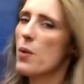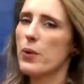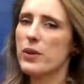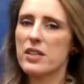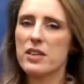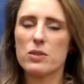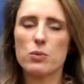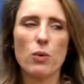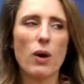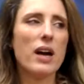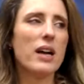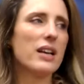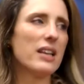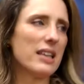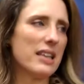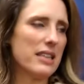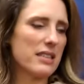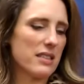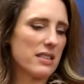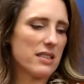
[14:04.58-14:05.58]
Which is why it
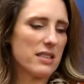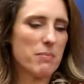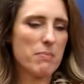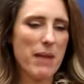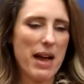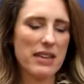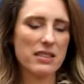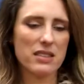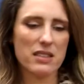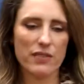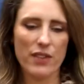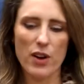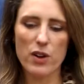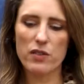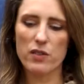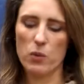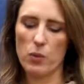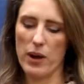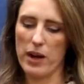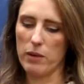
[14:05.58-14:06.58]
leads us to massive
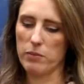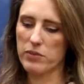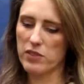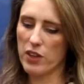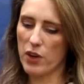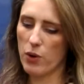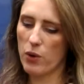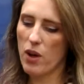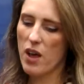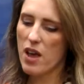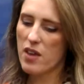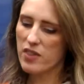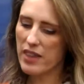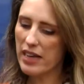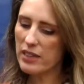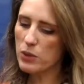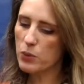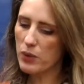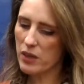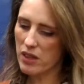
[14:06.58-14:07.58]
overwhelm. So
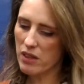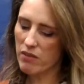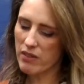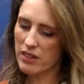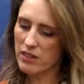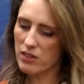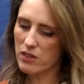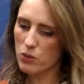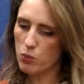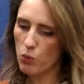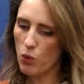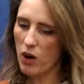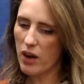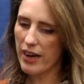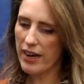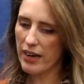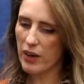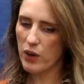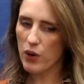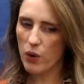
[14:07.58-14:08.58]
that's one of the reasons
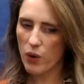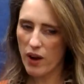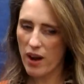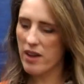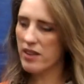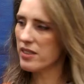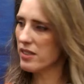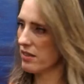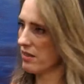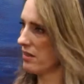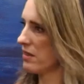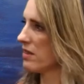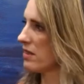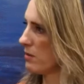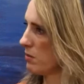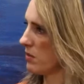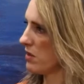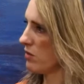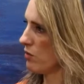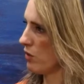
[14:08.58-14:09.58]
why creating
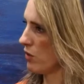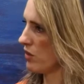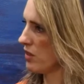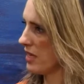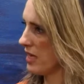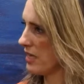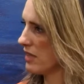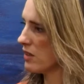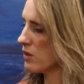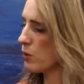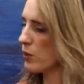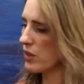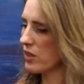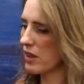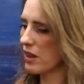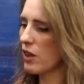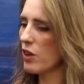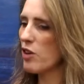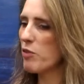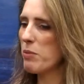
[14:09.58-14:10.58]
systems and routines, which a
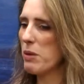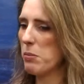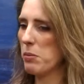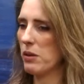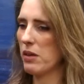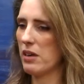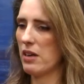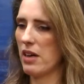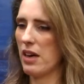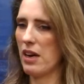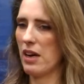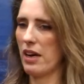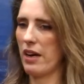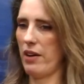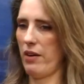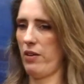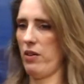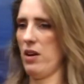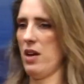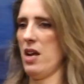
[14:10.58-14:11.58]
lot of people can kind of
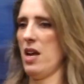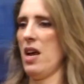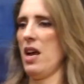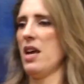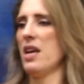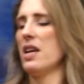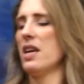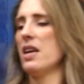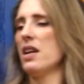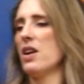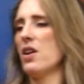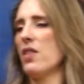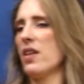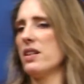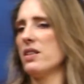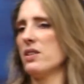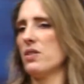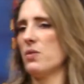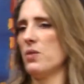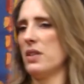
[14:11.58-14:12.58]
go, you know,
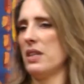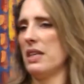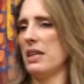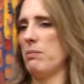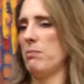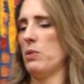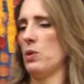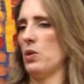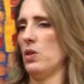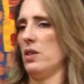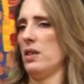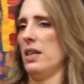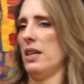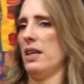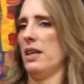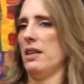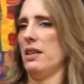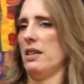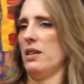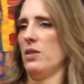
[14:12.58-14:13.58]
that's really
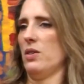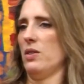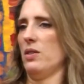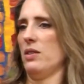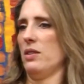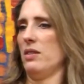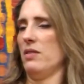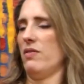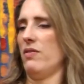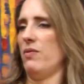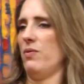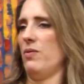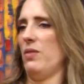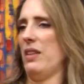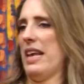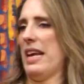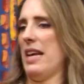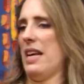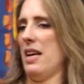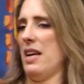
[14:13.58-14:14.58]
boring and old
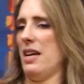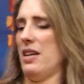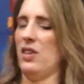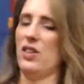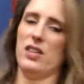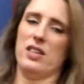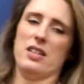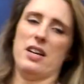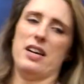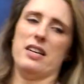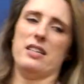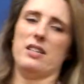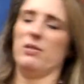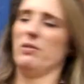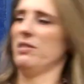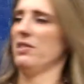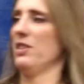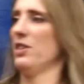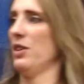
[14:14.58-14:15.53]
ladyish, and I don't want to